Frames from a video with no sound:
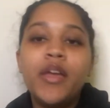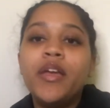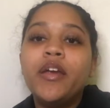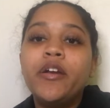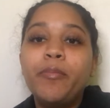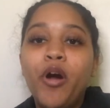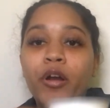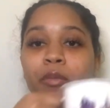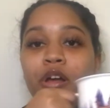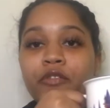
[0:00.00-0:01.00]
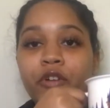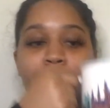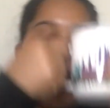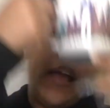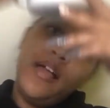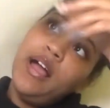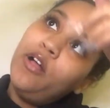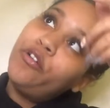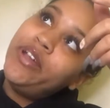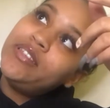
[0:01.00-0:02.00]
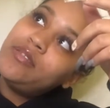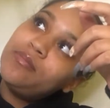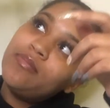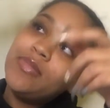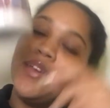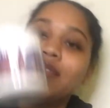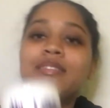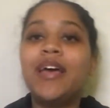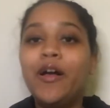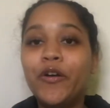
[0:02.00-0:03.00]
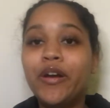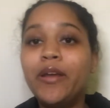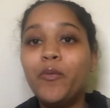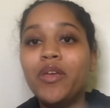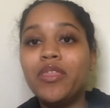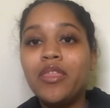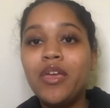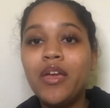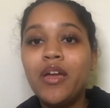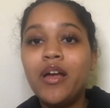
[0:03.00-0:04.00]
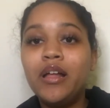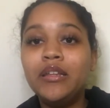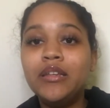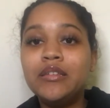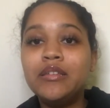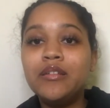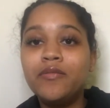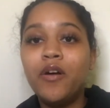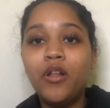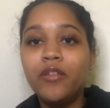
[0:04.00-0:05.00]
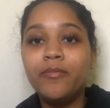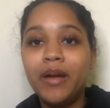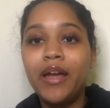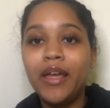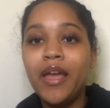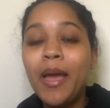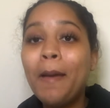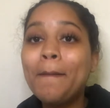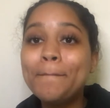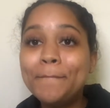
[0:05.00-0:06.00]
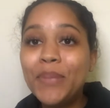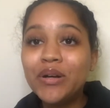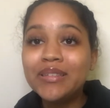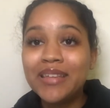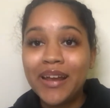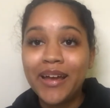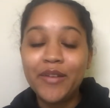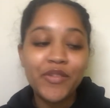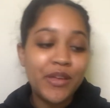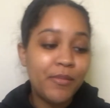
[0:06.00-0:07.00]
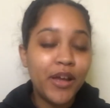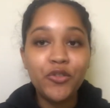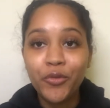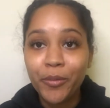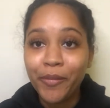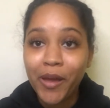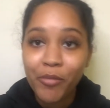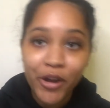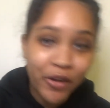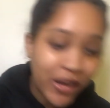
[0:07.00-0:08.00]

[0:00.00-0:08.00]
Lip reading: Harry Potter mug from Outcrate. Yes, Outcrate, with a list of all of my books that I have in my dorm library.